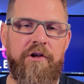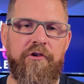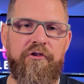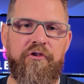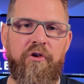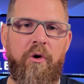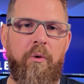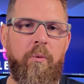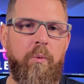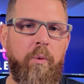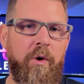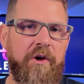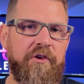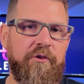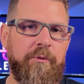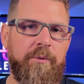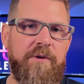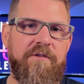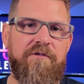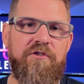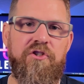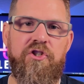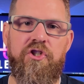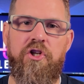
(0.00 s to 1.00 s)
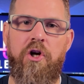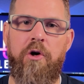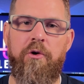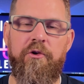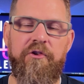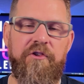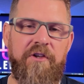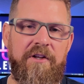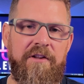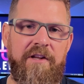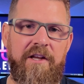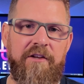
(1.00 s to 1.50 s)
So once we've
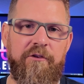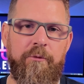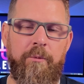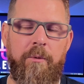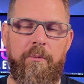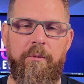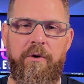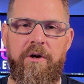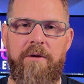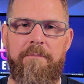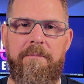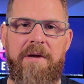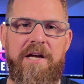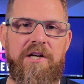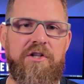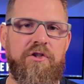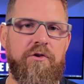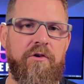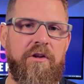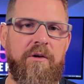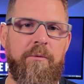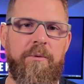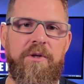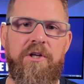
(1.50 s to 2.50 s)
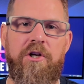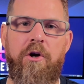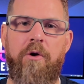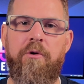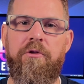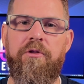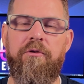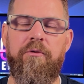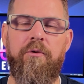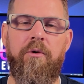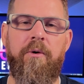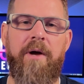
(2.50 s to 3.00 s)
chosen this, we want to make sure that we go
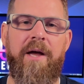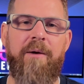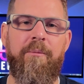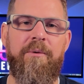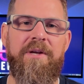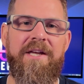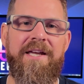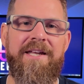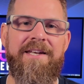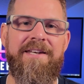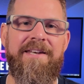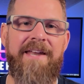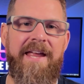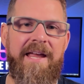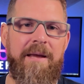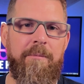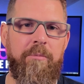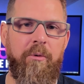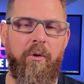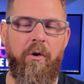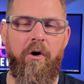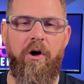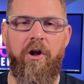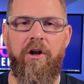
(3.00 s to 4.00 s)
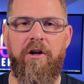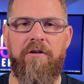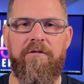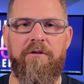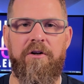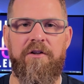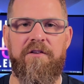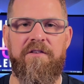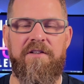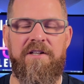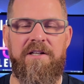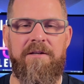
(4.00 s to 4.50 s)
through and we enable all of
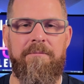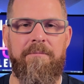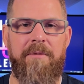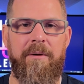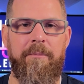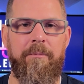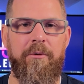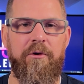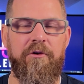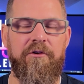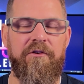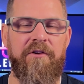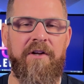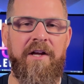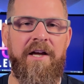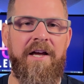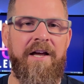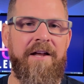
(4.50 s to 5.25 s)
our team members